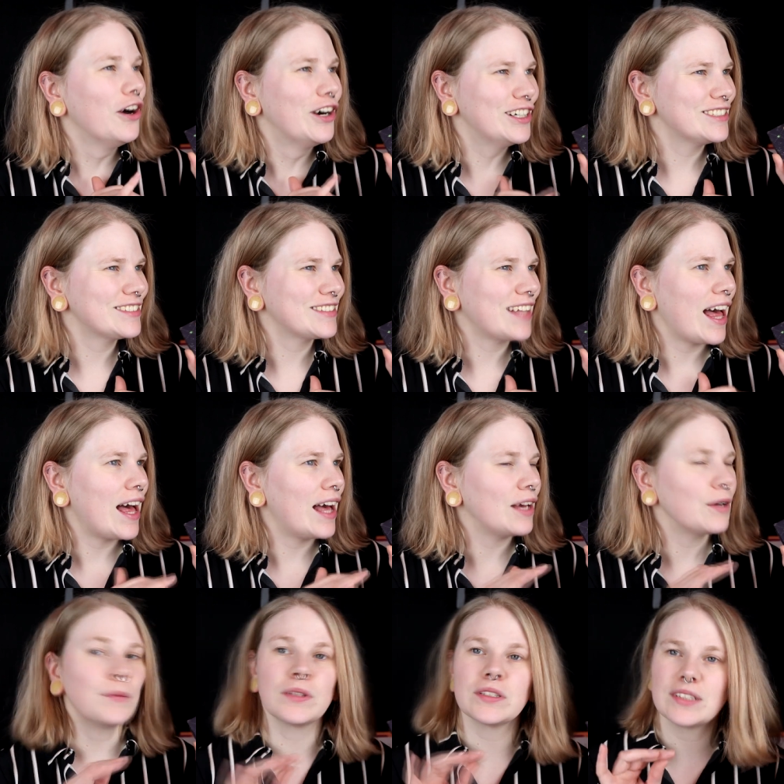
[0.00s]
first I
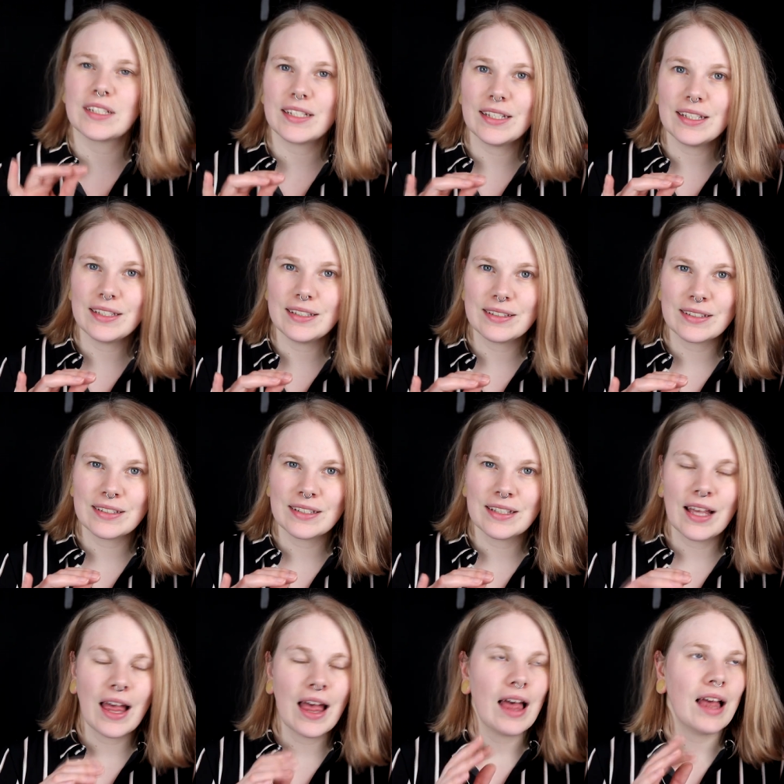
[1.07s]
wanted this
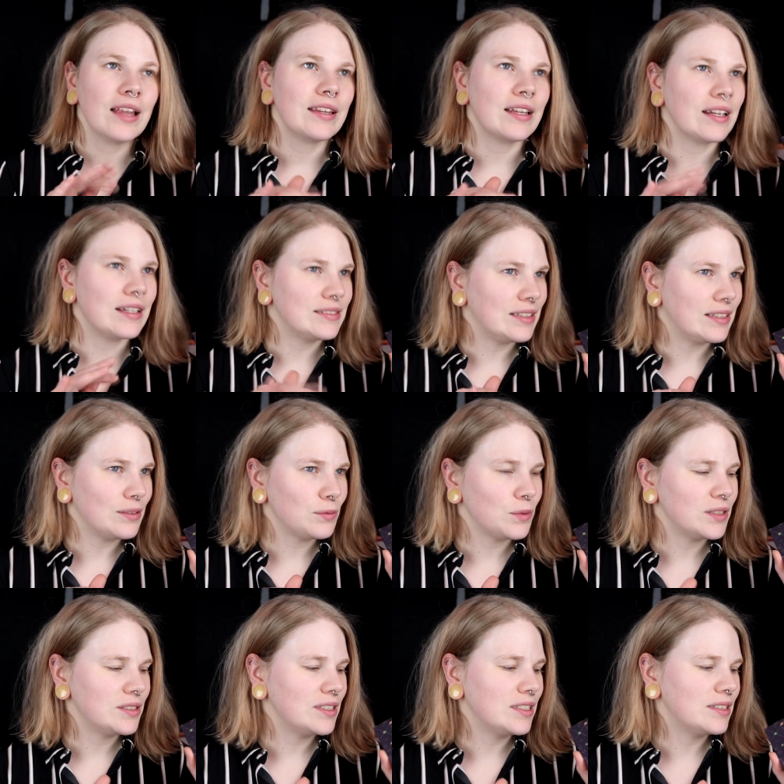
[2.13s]
then I didn't
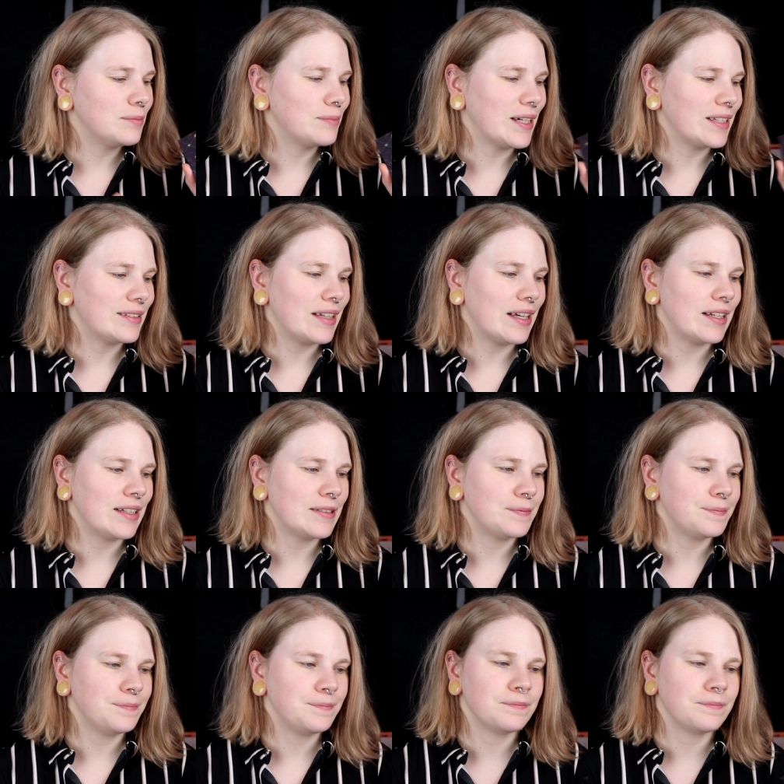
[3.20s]
want it but then